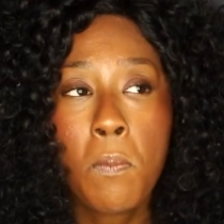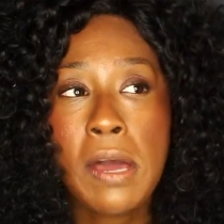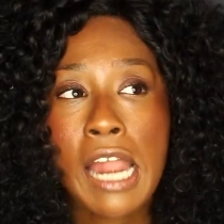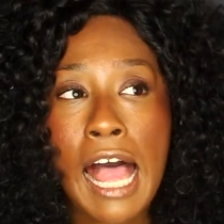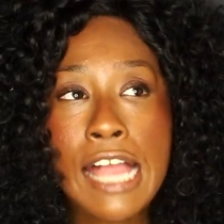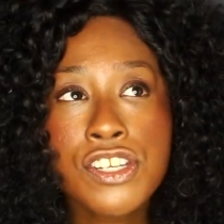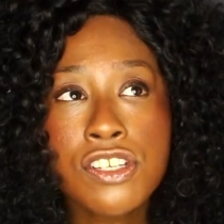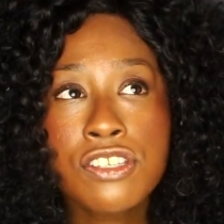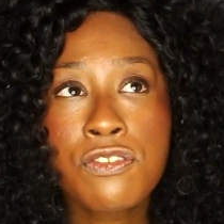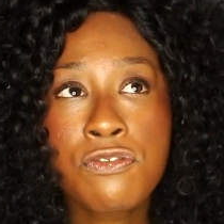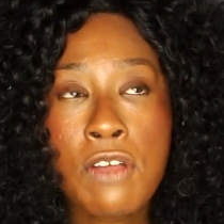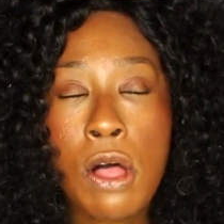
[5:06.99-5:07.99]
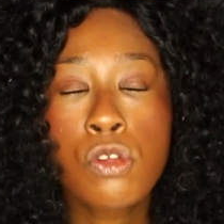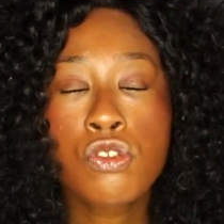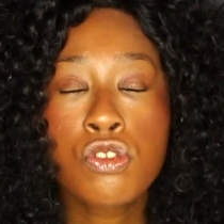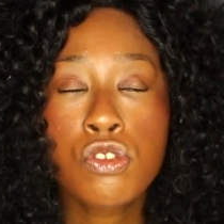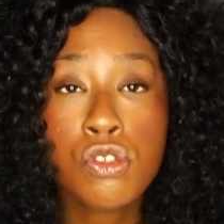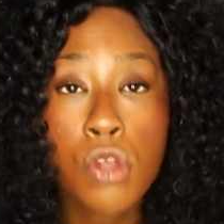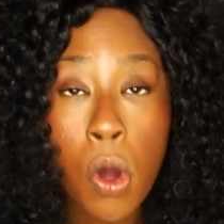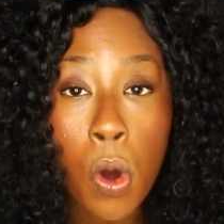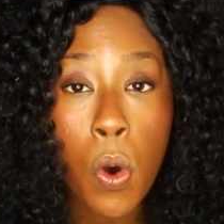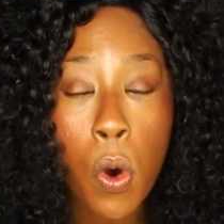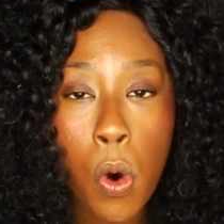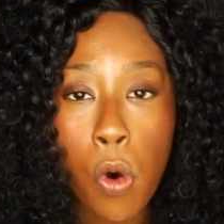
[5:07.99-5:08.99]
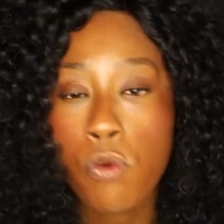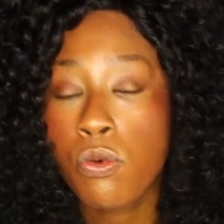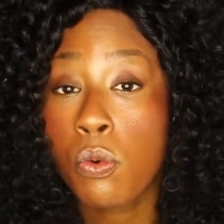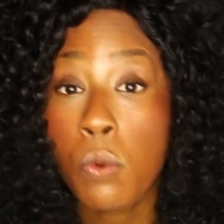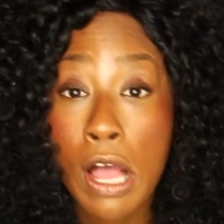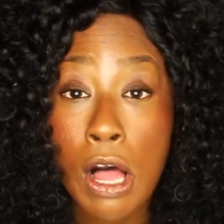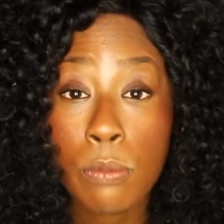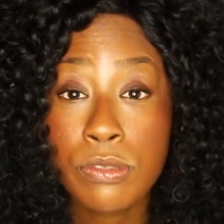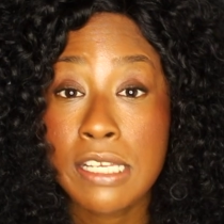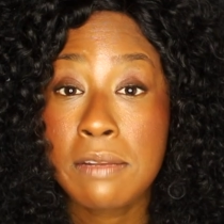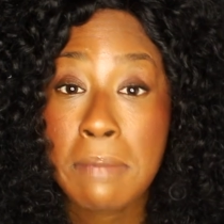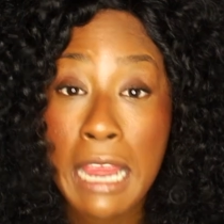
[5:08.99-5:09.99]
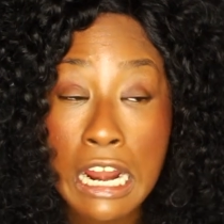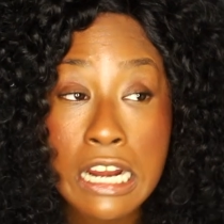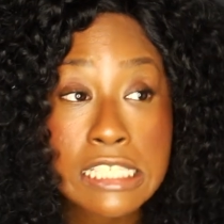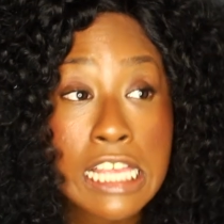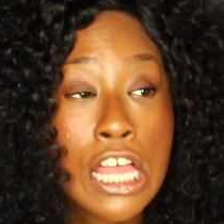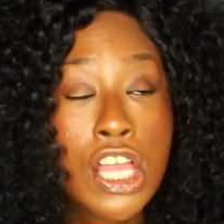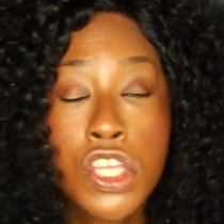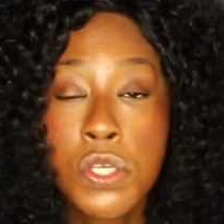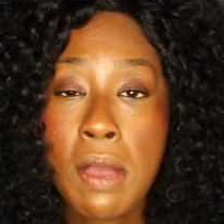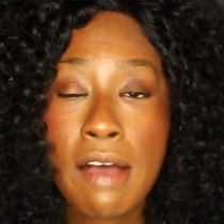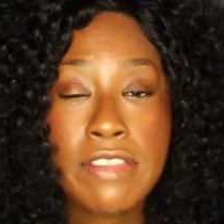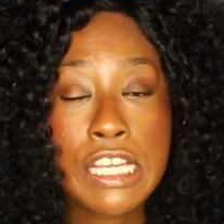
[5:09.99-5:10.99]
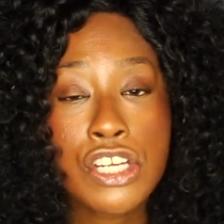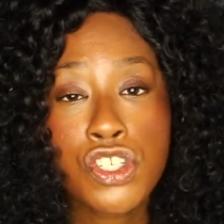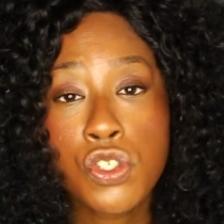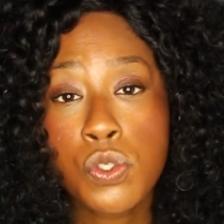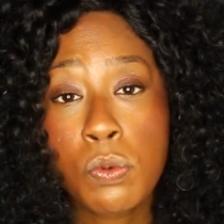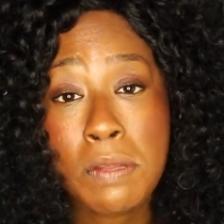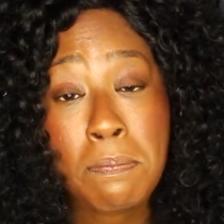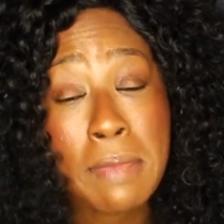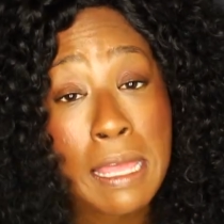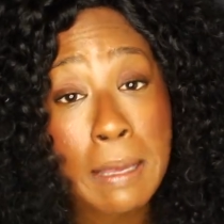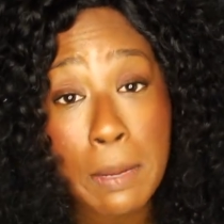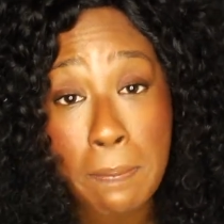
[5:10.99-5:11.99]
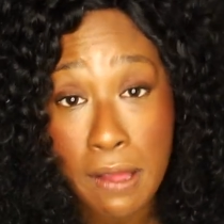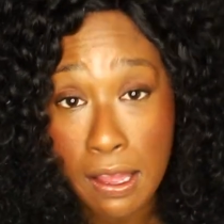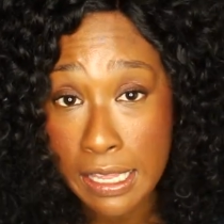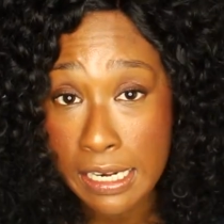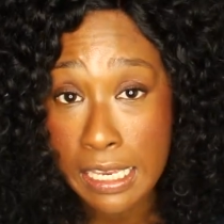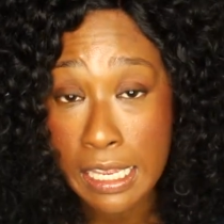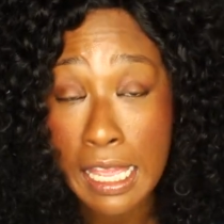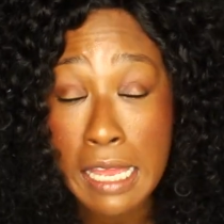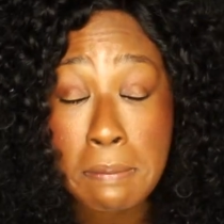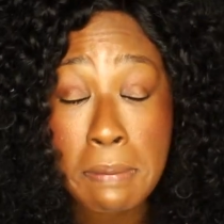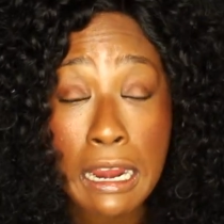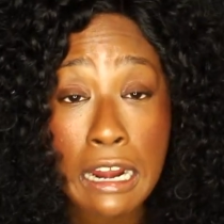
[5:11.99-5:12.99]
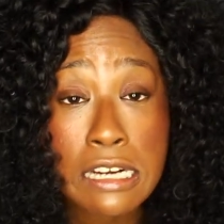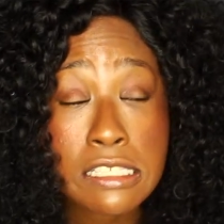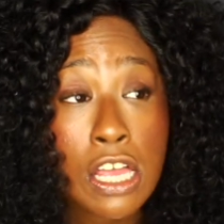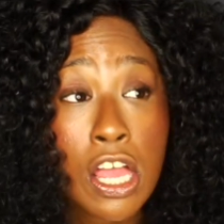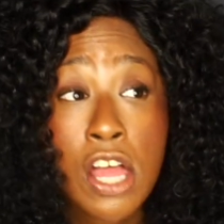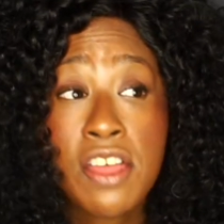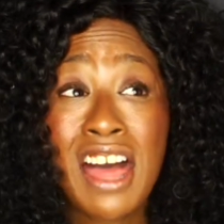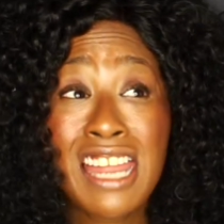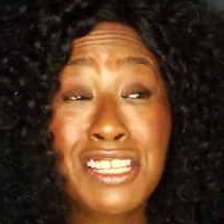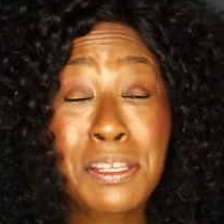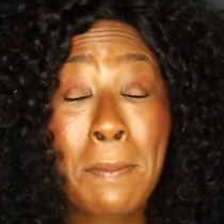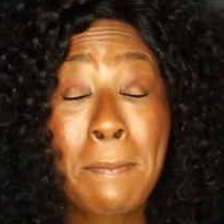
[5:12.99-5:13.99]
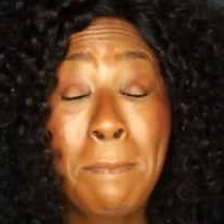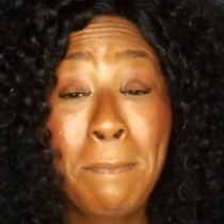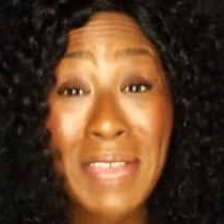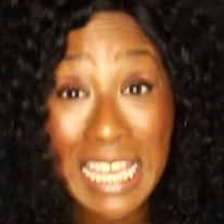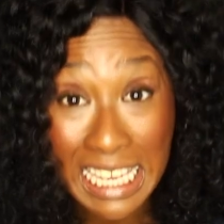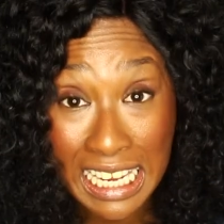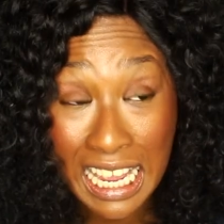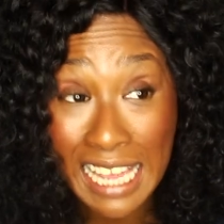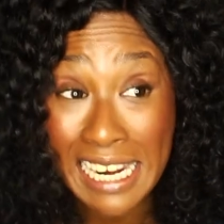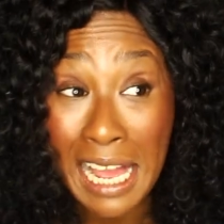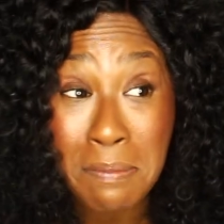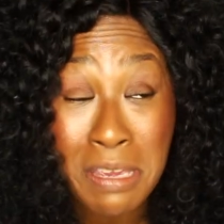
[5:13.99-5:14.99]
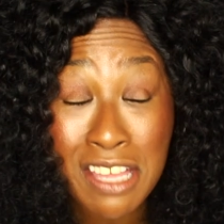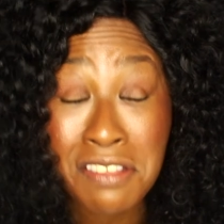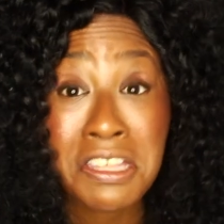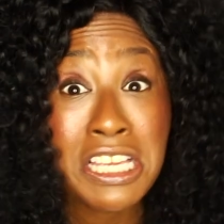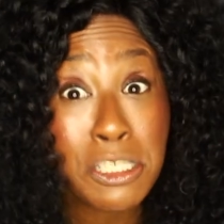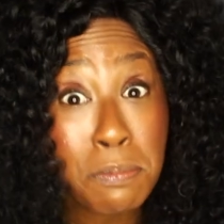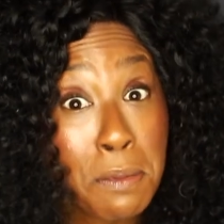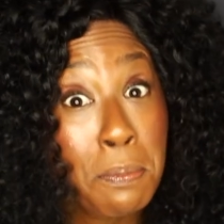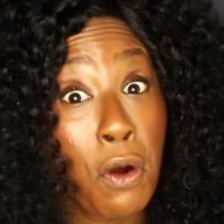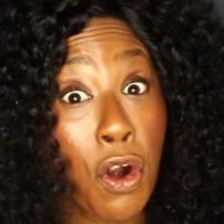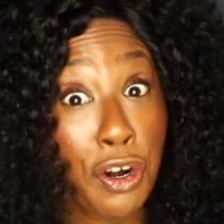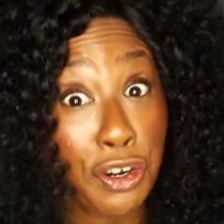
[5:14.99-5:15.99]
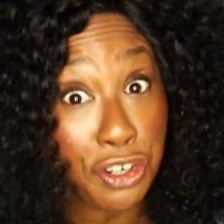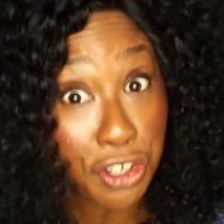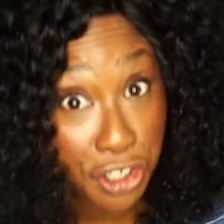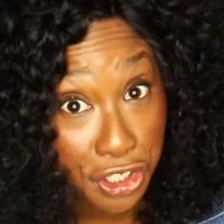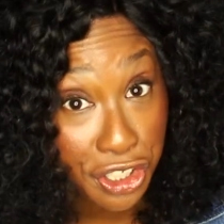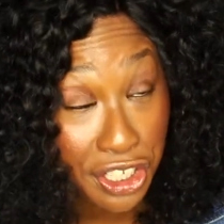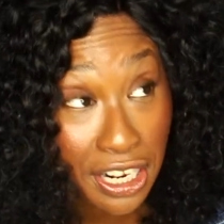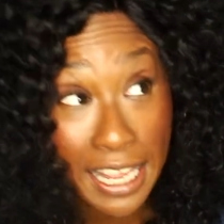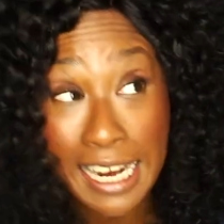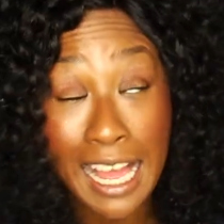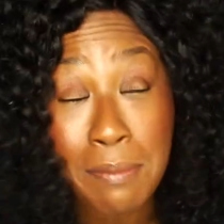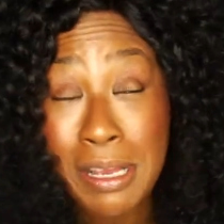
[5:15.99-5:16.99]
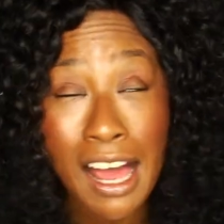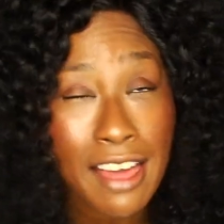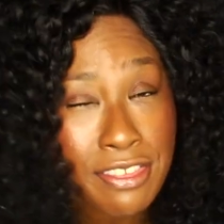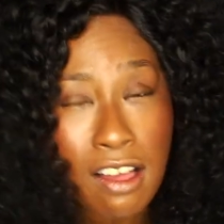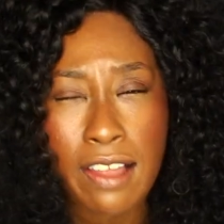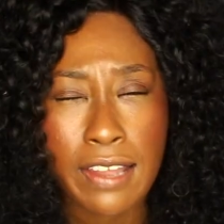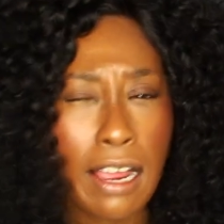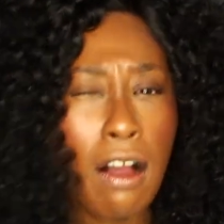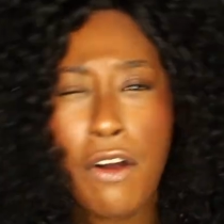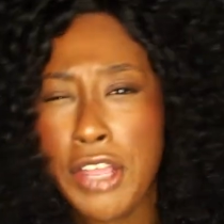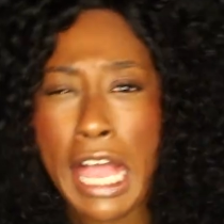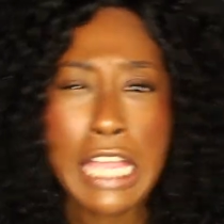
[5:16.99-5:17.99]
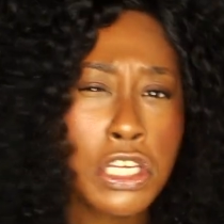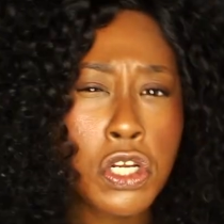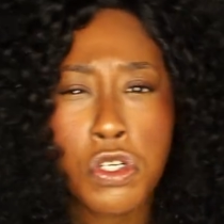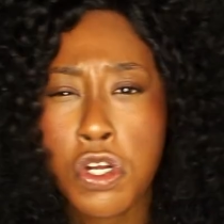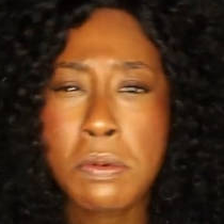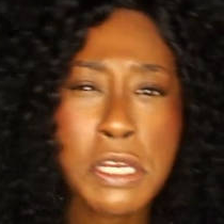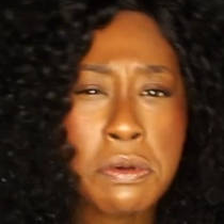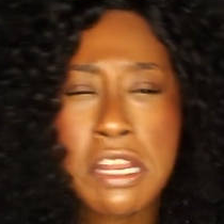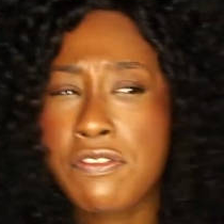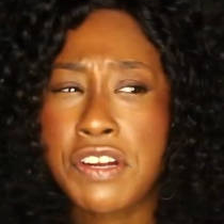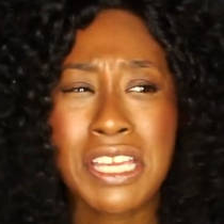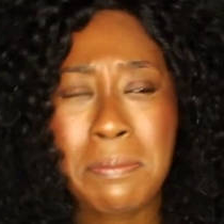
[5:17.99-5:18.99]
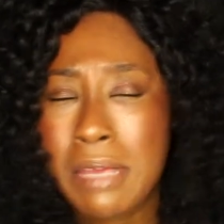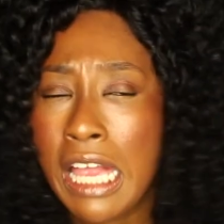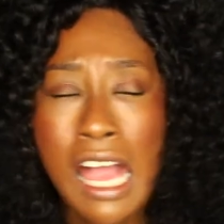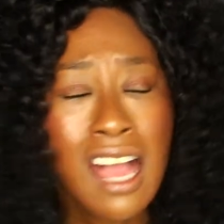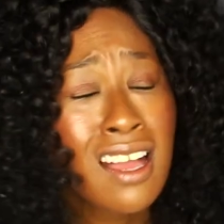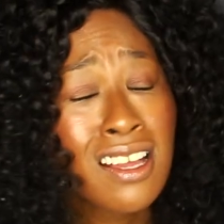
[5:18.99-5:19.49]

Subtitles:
But I just felt so overwhelmed in Paris. You have the issues with pickpocketing in Paris that is big. And I mean, these people are good. And I mean, I thought like, oh yeah, you know, nobody would ever get me.